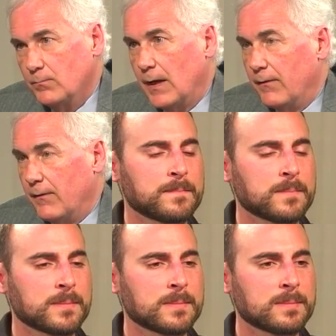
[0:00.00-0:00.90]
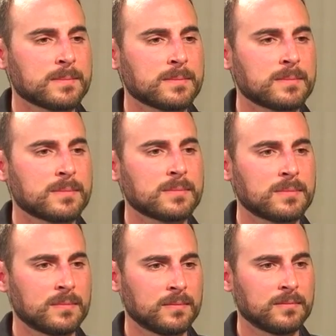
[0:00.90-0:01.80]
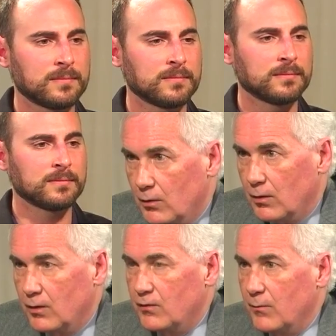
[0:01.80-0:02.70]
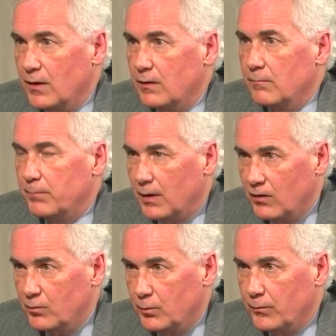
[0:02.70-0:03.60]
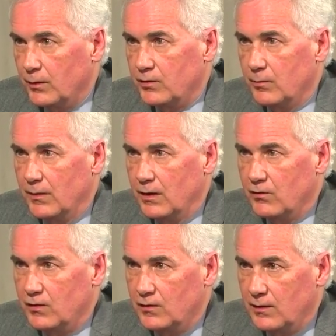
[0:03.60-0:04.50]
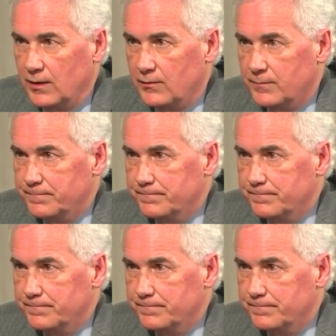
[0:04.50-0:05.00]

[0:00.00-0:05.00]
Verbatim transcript: And, the reason is because the environmental laws have made it impossible for us to manage these lands.